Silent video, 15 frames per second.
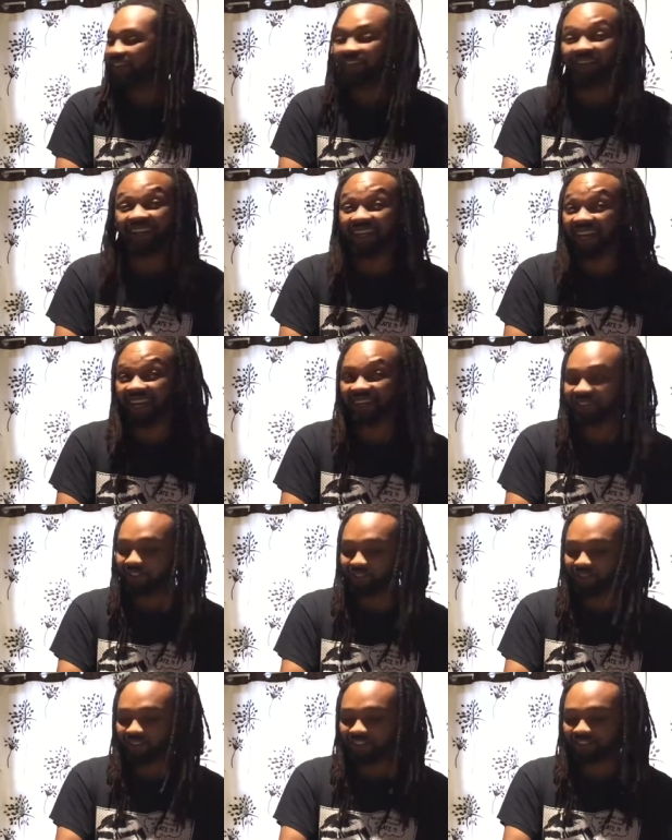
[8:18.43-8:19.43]
We got
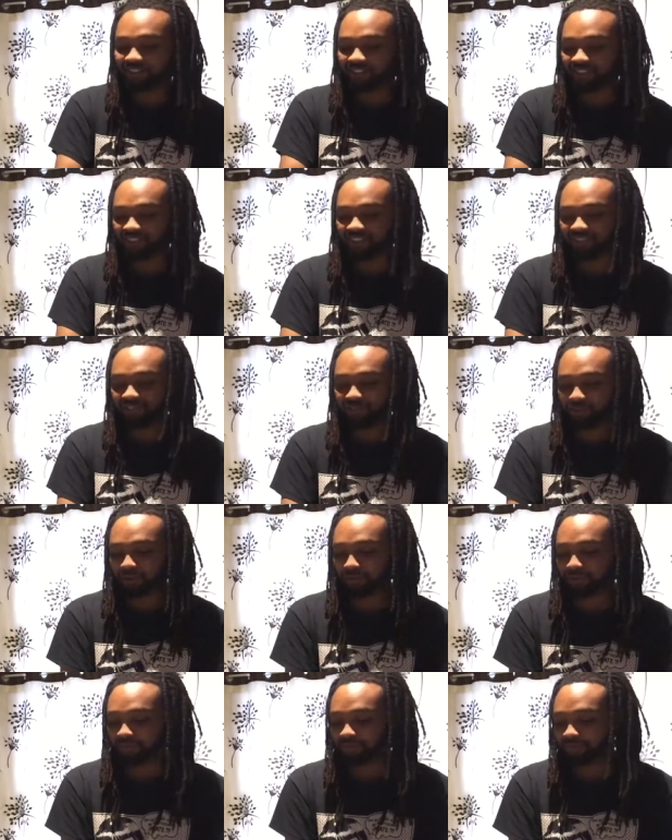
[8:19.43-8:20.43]
into it because she was
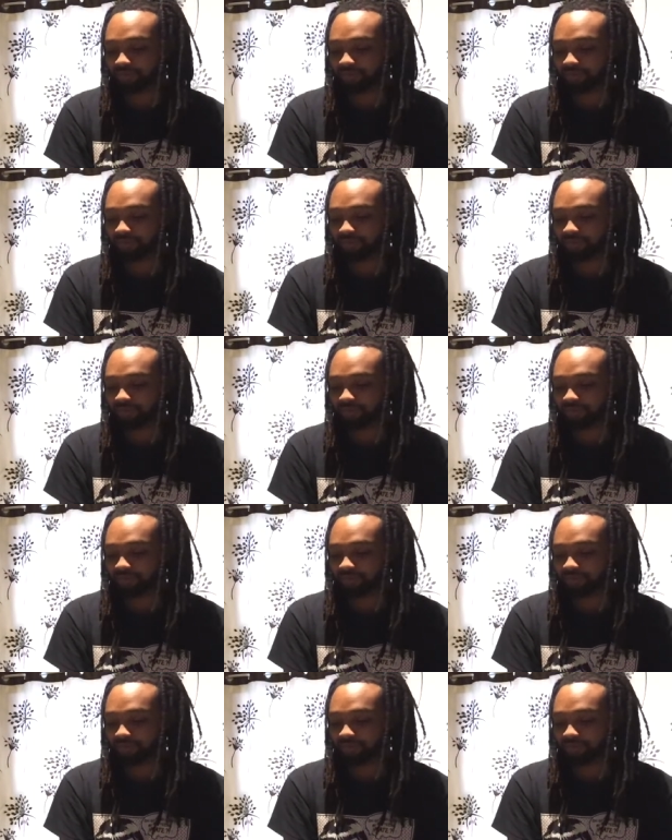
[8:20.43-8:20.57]
tripping.